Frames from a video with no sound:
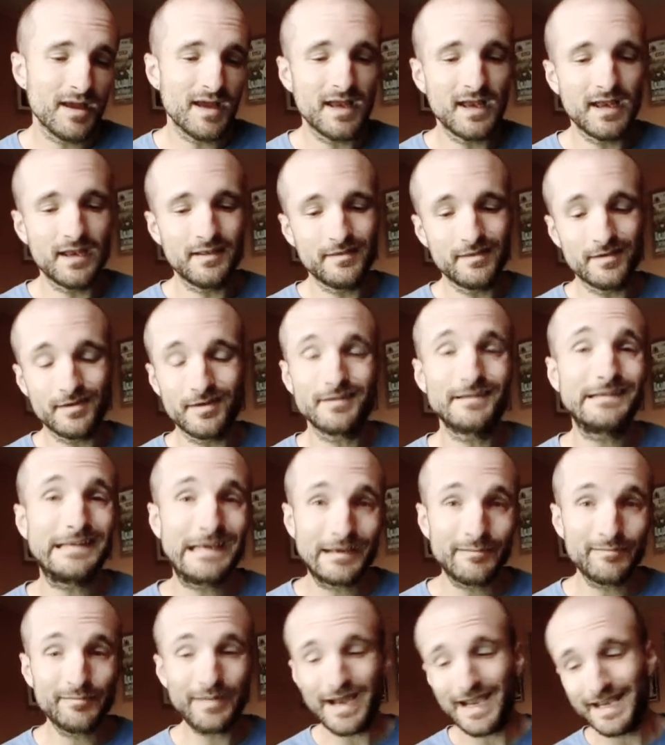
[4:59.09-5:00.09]
and they're
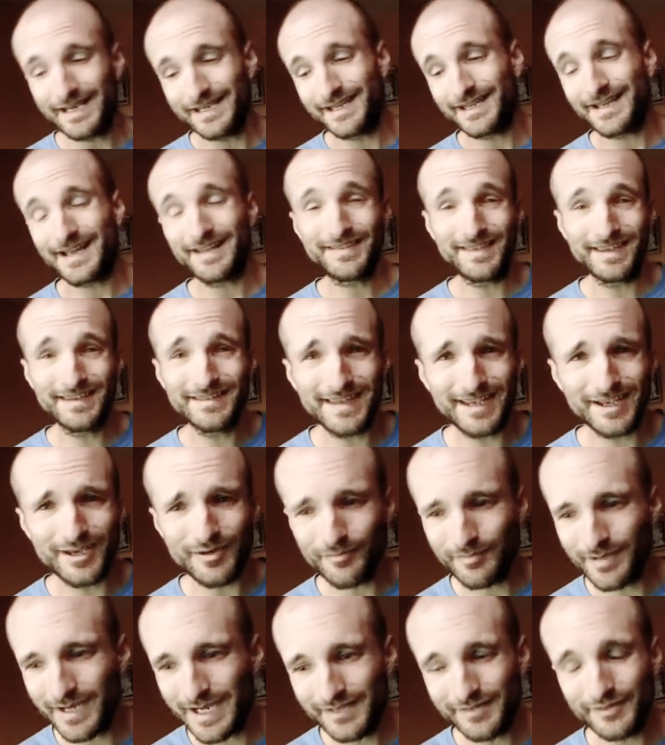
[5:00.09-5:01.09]
combining, I think they
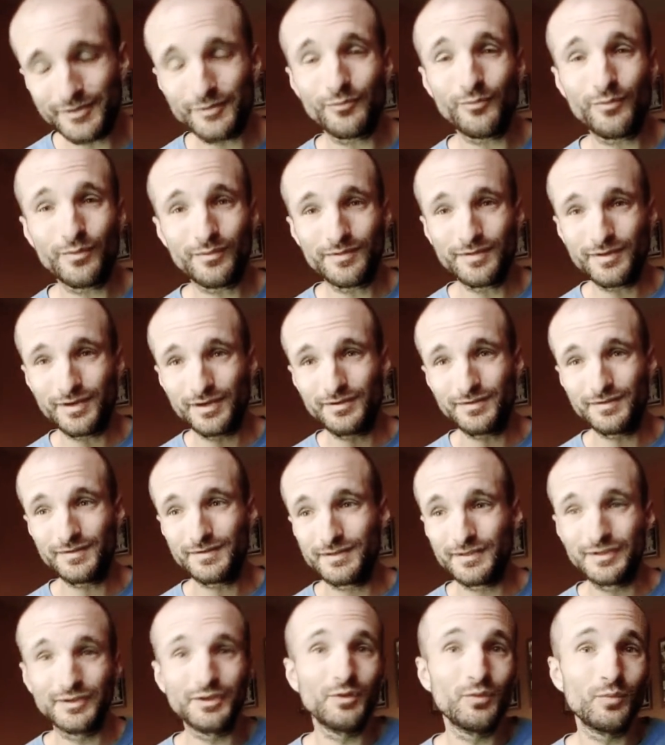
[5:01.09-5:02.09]
combine
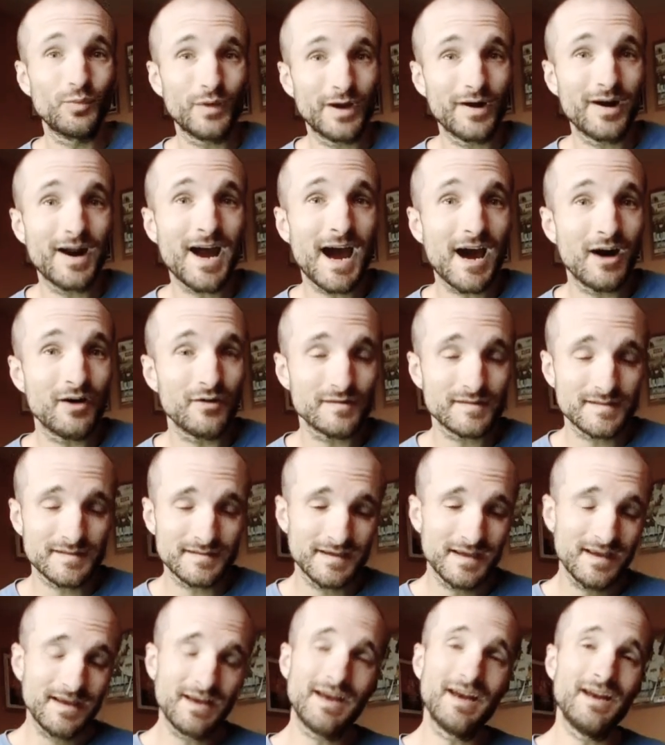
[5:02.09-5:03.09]
their little
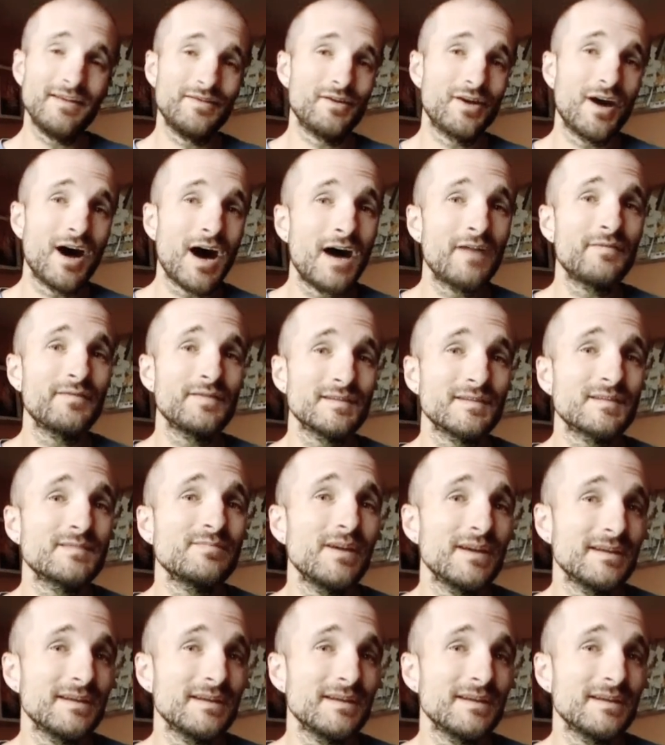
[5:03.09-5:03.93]
warehouse and their office